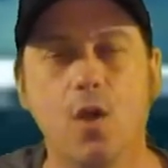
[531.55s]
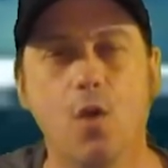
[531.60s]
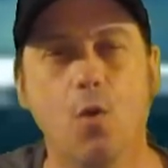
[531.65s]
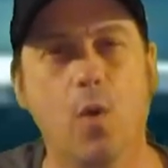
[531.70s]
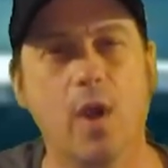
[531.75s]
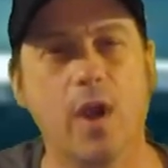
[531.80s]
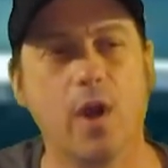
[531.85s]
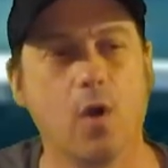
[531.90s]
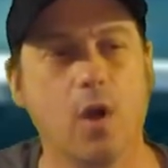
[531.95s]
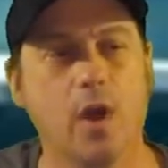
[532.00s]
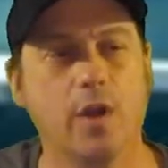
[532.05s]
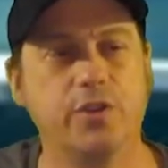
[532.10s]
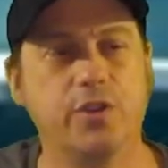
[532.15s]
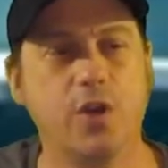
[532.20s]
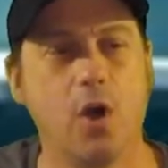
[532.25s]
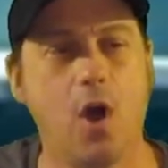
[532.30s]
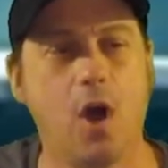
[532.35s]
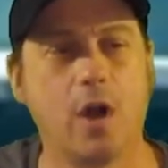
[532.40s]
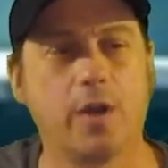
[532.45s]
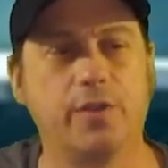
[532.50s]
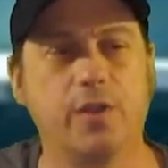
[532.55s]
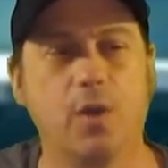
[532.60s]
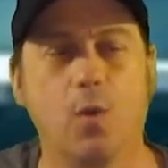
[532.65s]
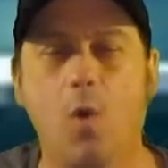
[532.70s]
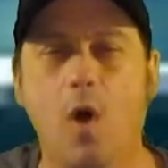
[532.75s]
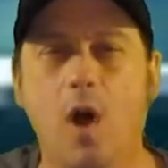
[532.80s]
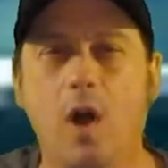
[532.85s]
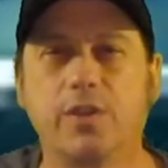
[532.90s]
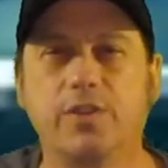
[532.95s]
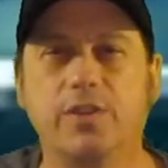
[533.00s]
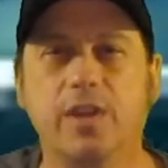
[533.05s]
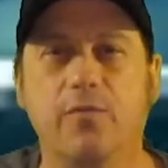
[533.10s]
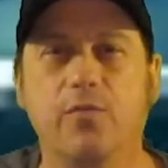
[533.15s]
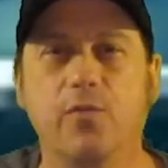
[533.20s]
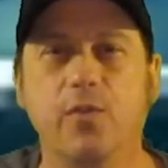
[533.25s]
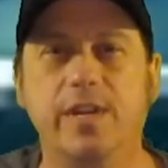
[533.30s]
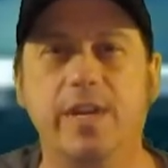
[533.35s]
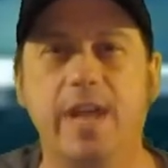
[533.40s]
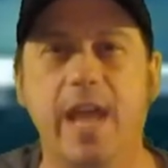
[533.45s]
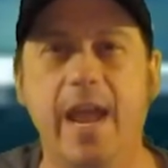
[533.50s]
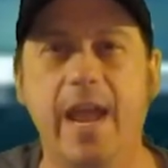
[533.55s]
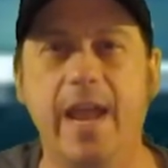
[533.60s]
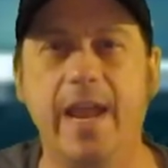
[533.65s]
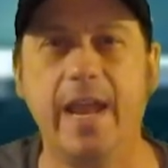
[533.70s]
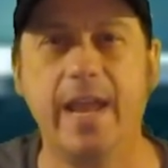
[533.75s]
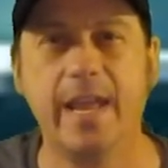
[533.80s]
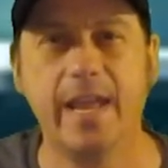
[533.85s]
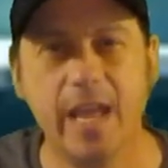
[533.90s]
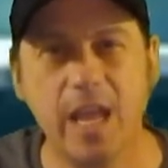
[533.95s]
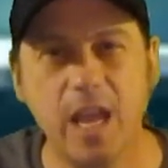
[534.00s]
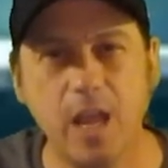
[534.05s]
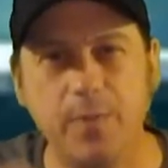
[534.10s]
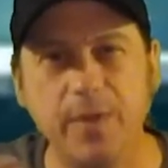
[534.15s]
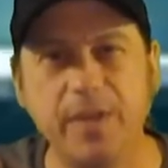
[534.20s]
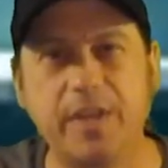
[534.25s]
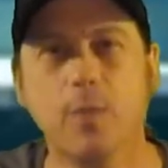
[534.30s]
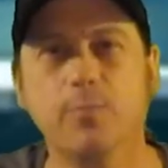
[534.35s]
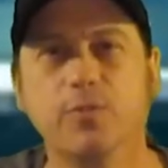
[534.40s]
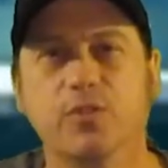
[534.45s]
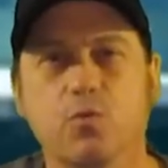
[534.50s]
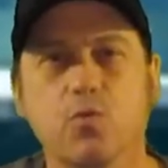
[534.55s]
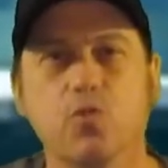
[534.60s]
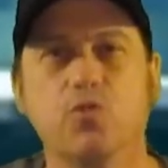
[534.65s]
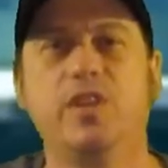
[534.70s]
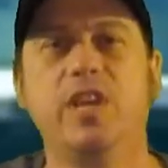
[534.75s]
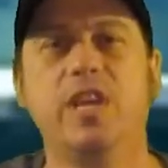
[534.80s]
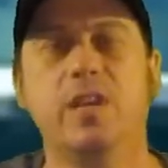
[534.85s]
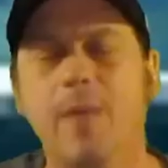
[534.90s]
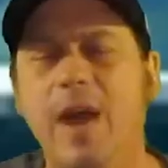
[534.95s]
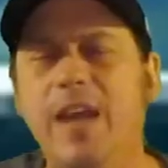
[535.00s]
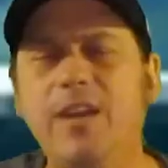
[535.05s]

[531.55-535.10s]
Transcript: where a dog that walks every day, it becomes a routine.